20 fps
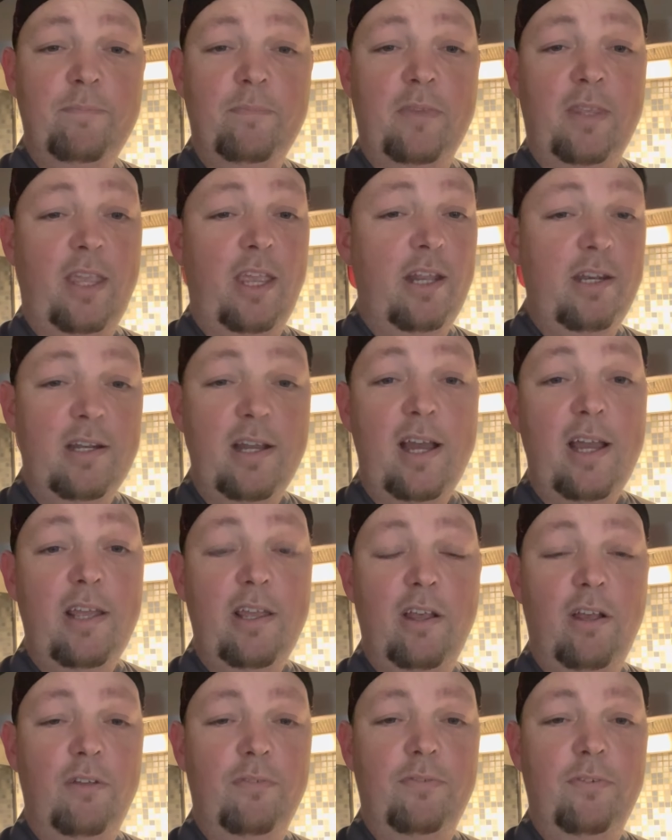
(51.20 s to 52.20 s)
and not
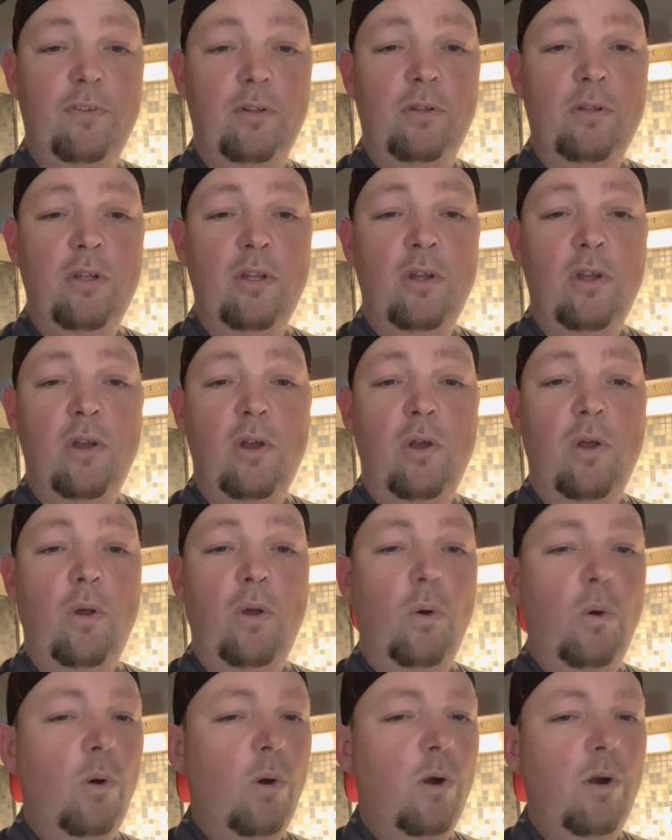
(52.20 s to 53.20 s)
helpful,
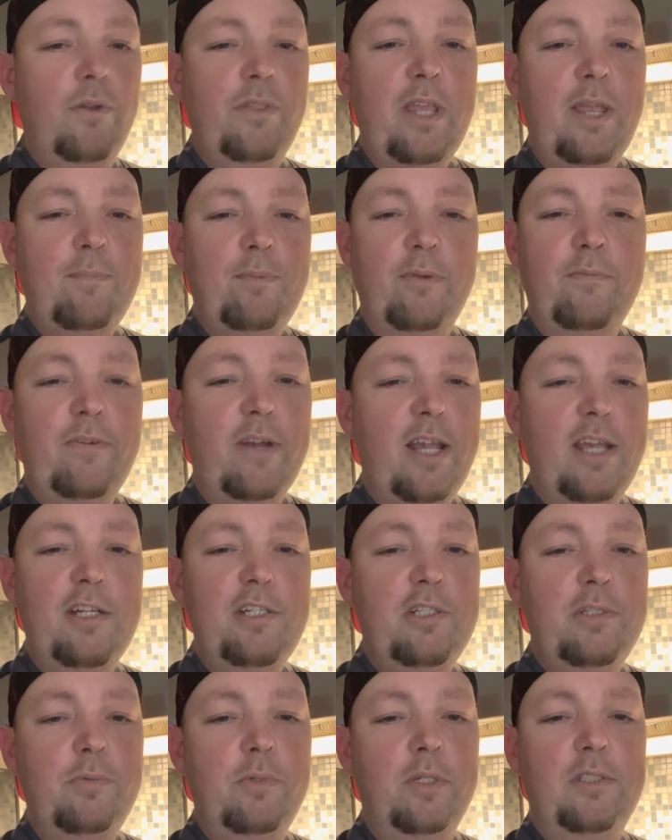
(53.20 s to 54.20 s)
or they
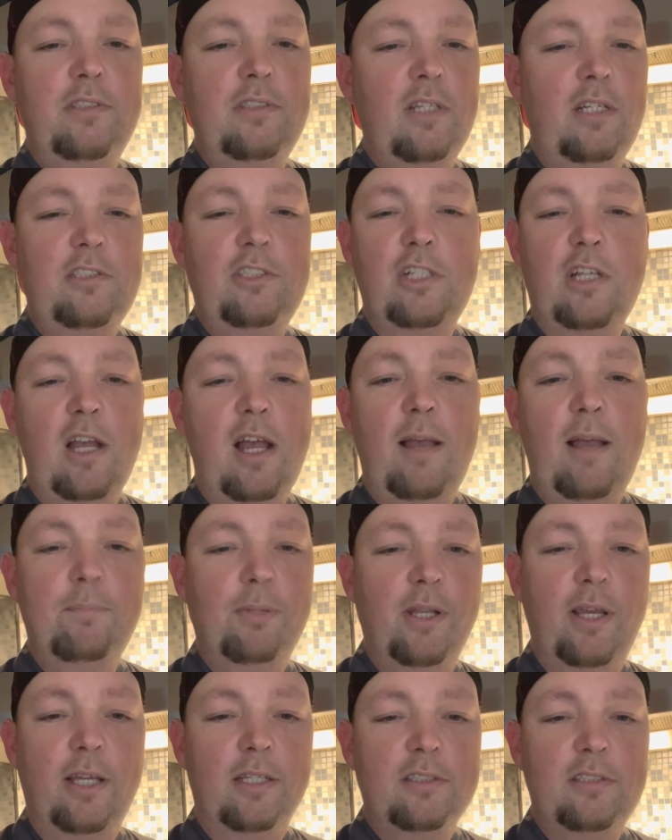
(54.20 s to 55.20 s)
provide you with such
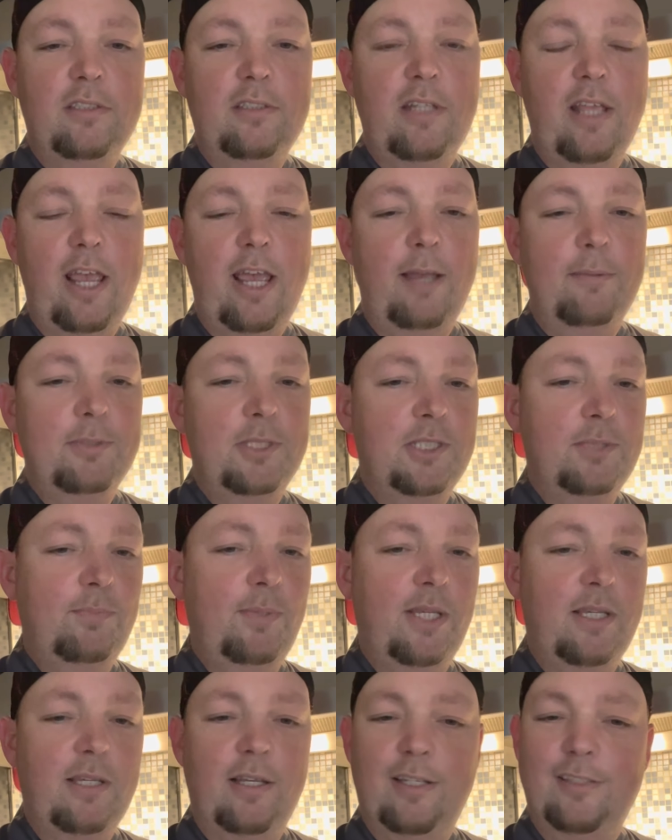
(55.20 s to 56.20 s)
complex steps
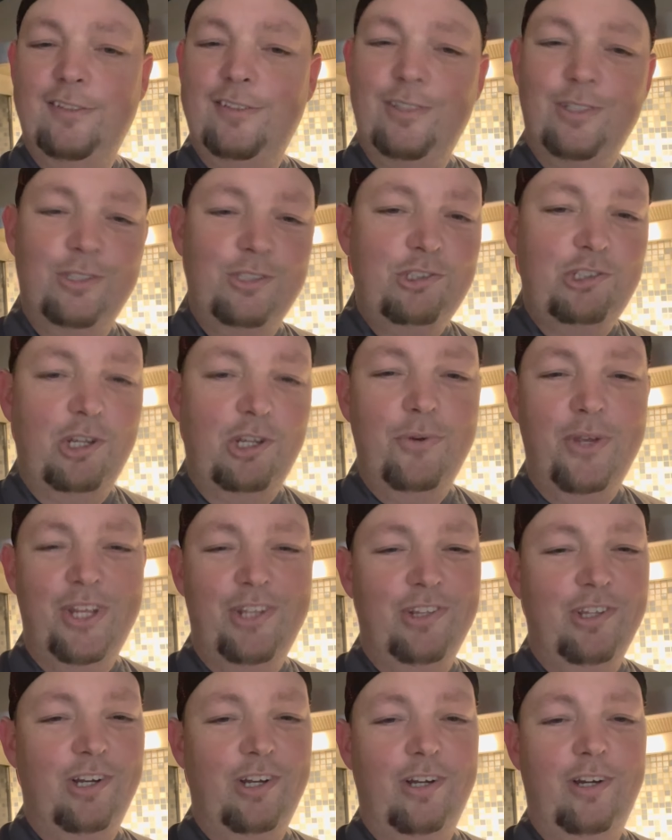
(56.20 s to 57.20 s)
because they're
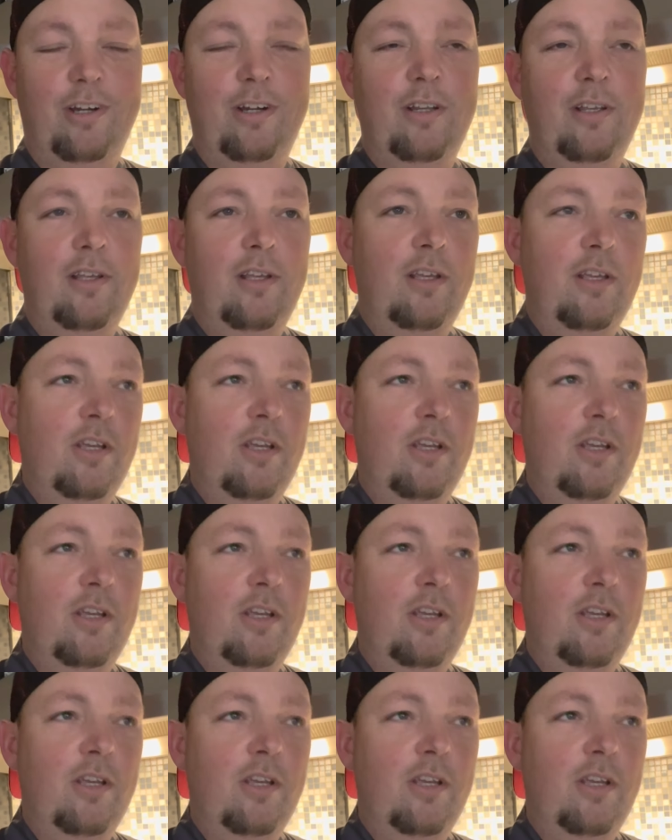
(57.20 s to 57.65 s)
showing their